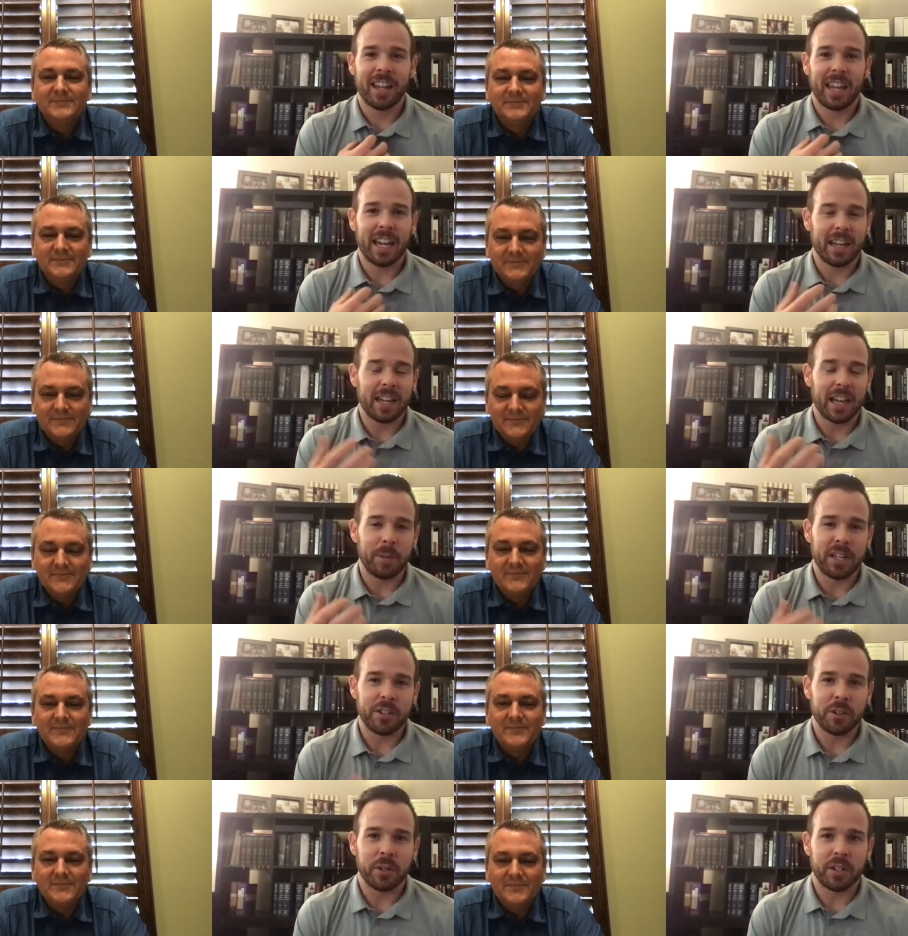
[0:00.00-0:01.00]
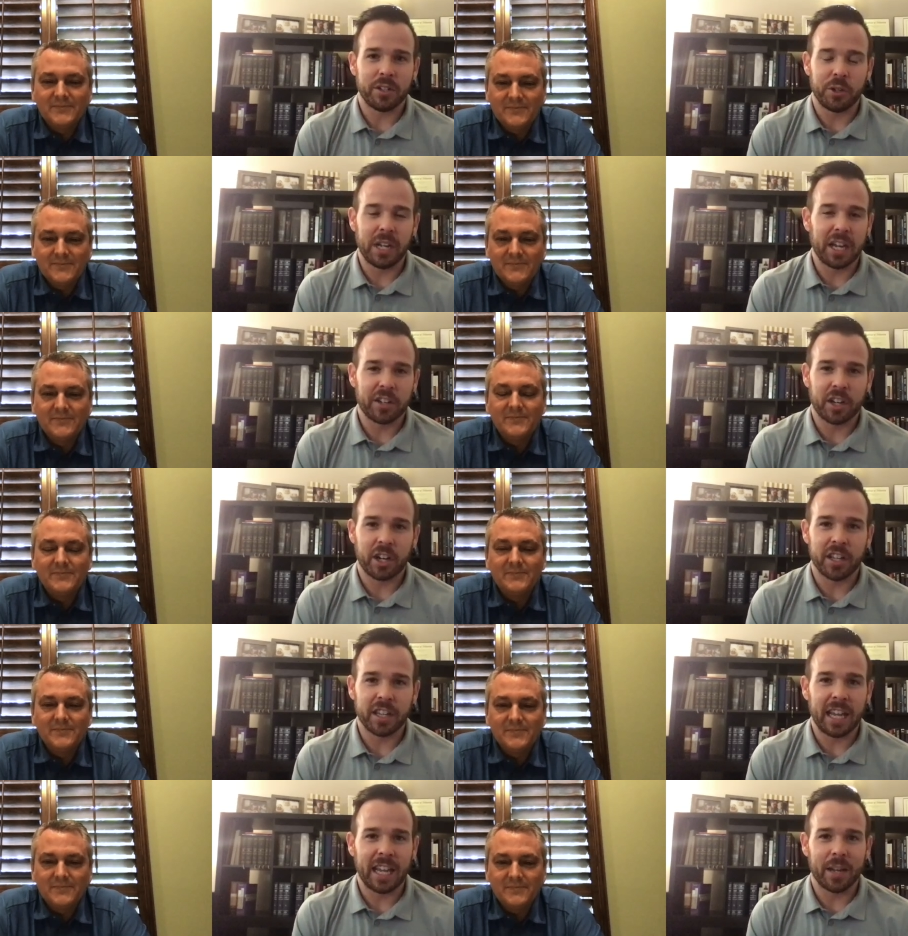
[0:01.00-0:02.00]
Speaker 1: And I mean, you you nailed it
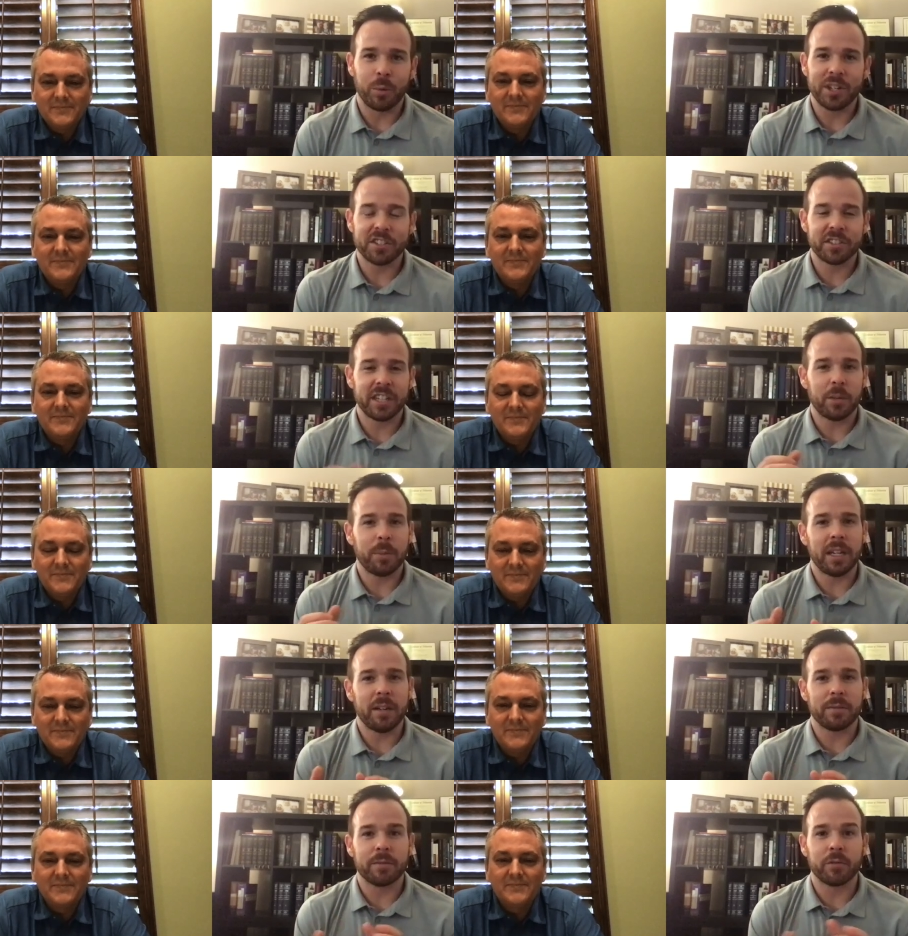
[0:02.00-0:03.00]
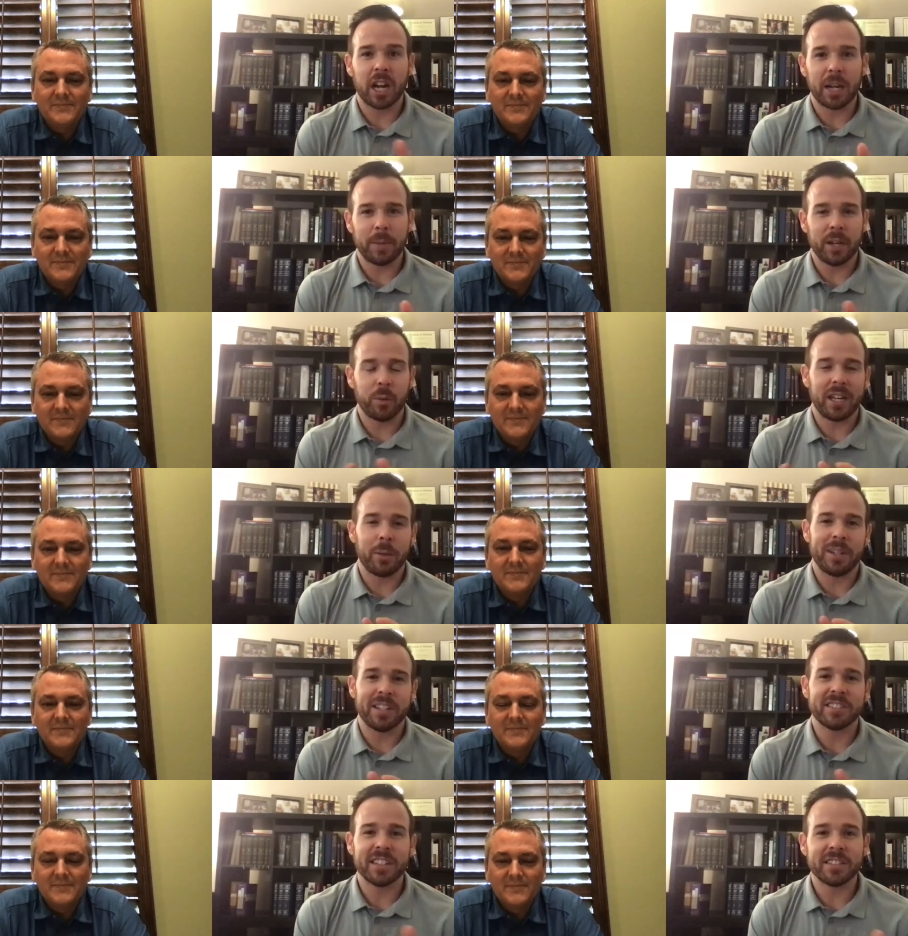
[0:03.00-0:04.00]
on the head. We just need to be framing it. We need to
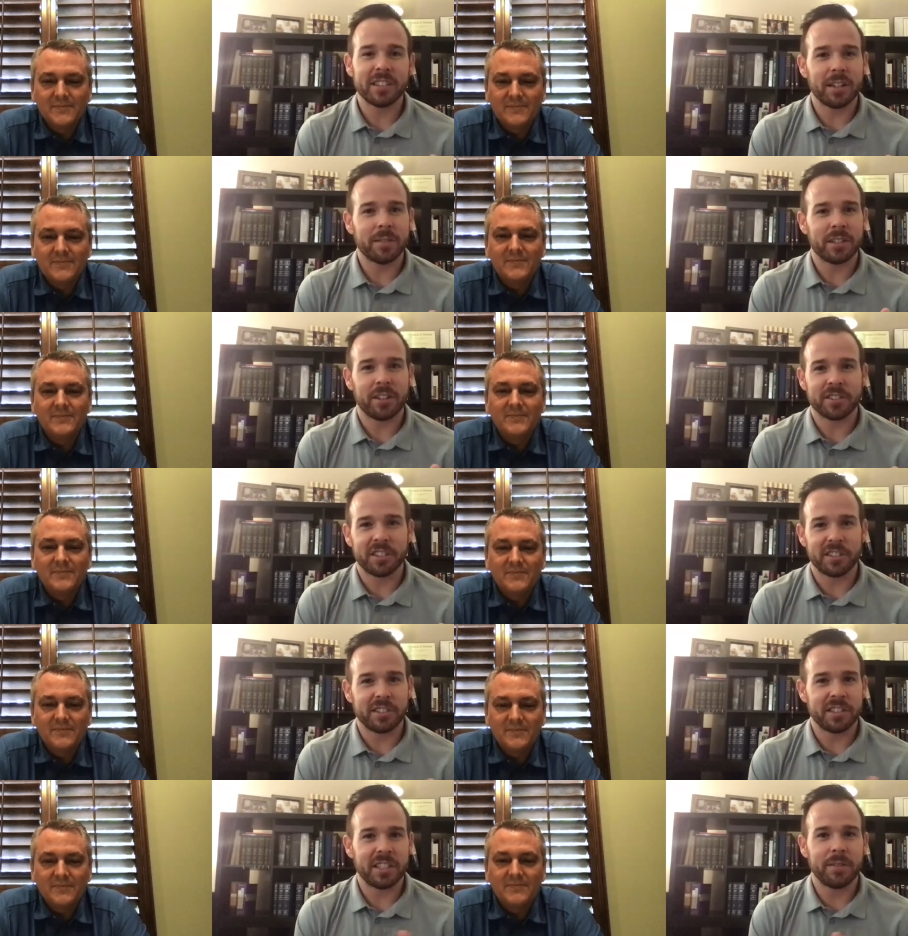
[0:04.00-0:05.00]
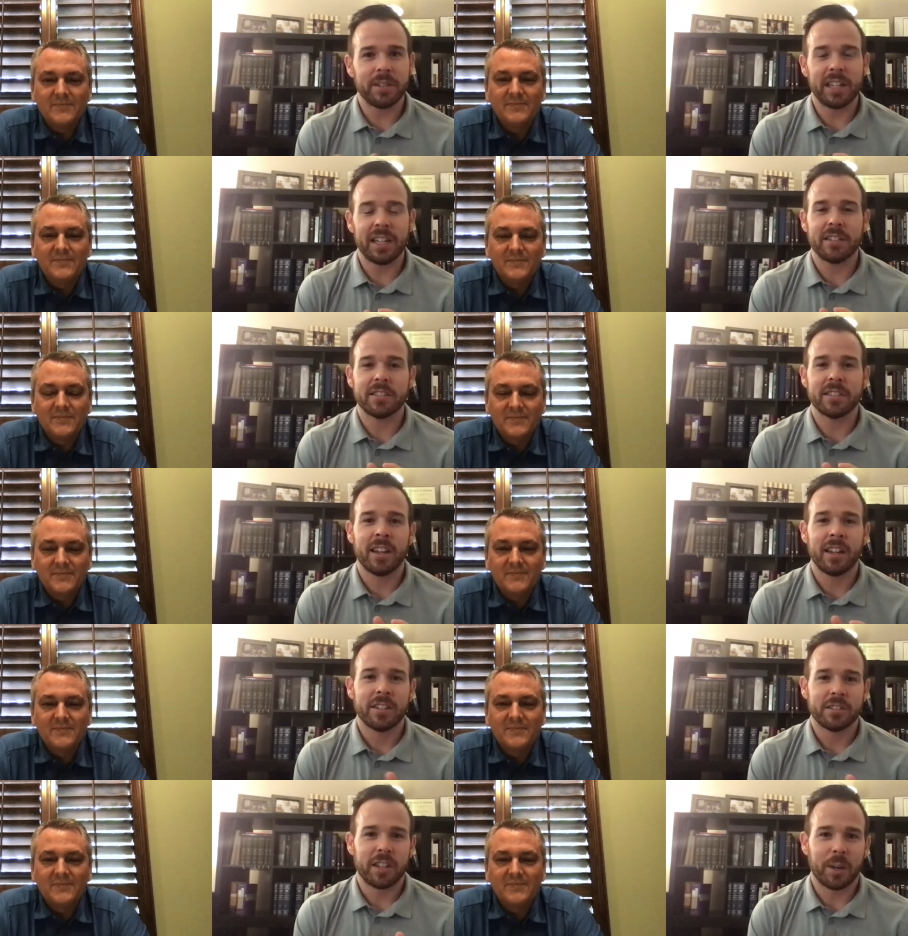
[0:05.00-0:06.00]
be sensitive to their sensitivities
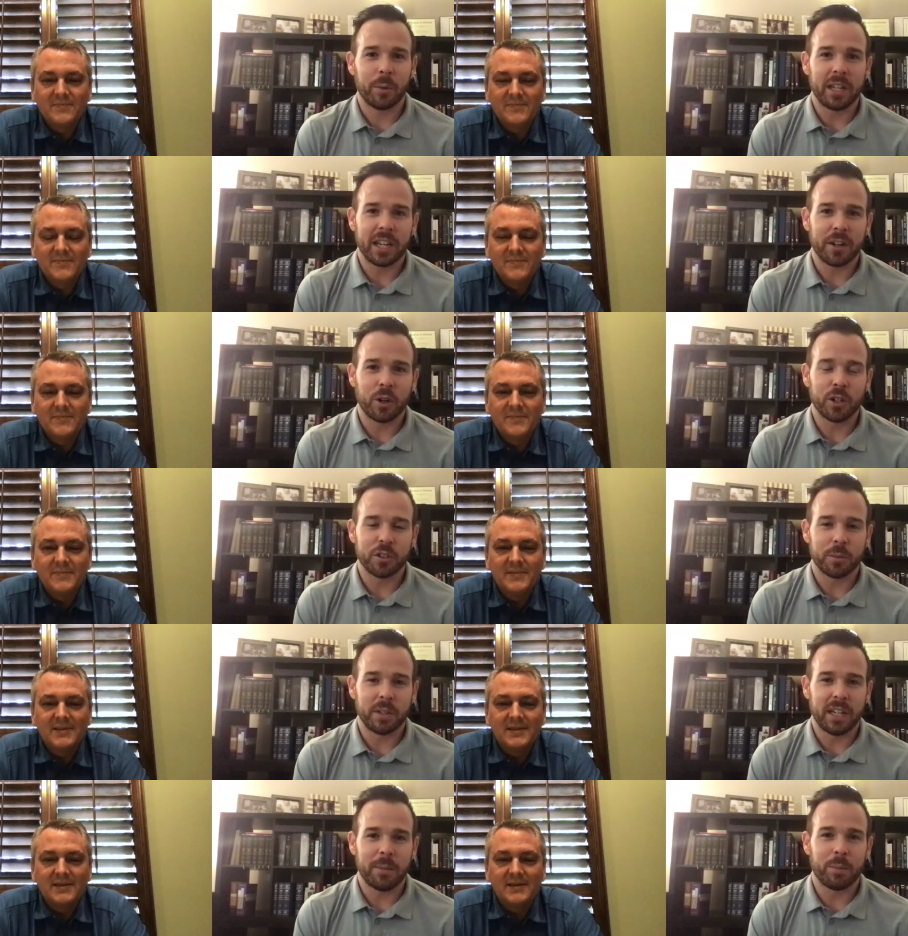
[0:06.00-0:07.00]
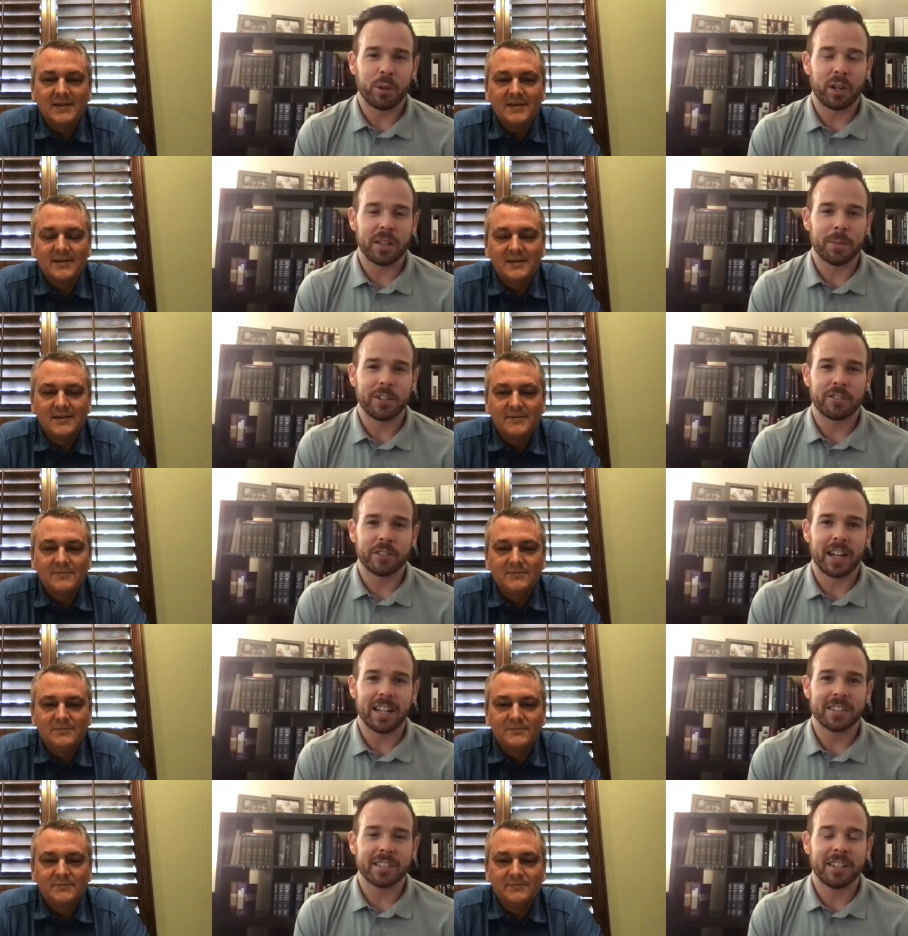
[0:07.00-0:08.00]
so that we can ultimately point them to
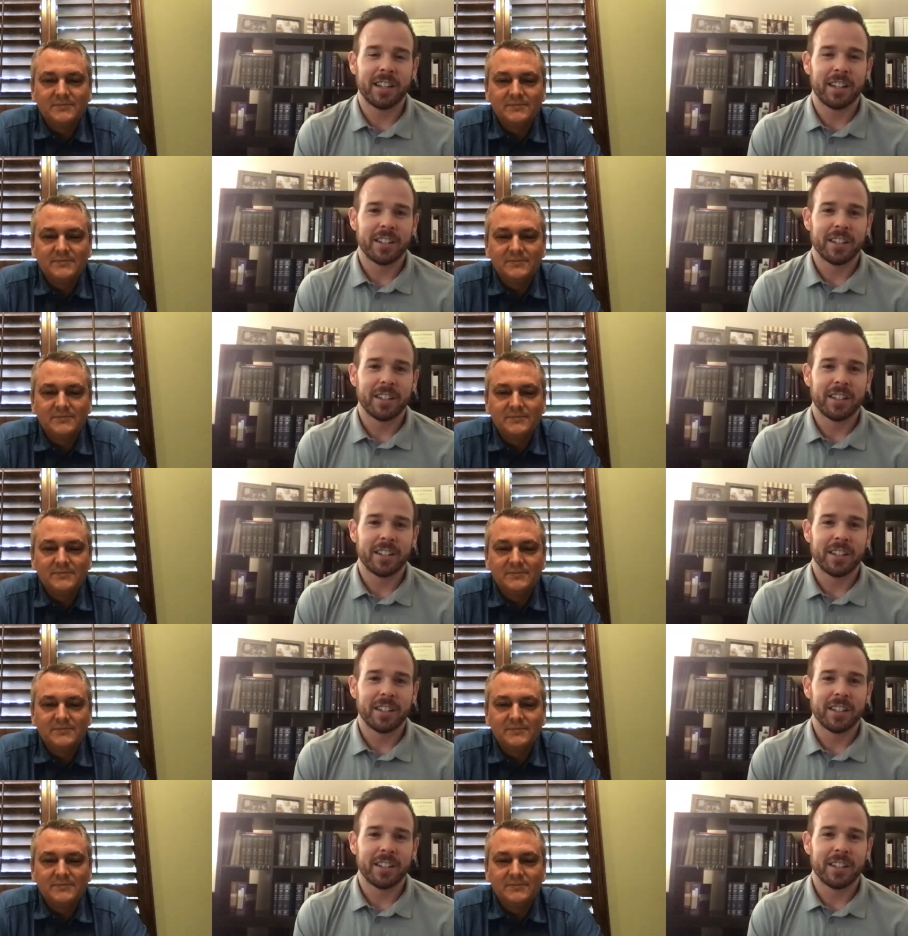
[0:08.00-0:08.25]
Christ.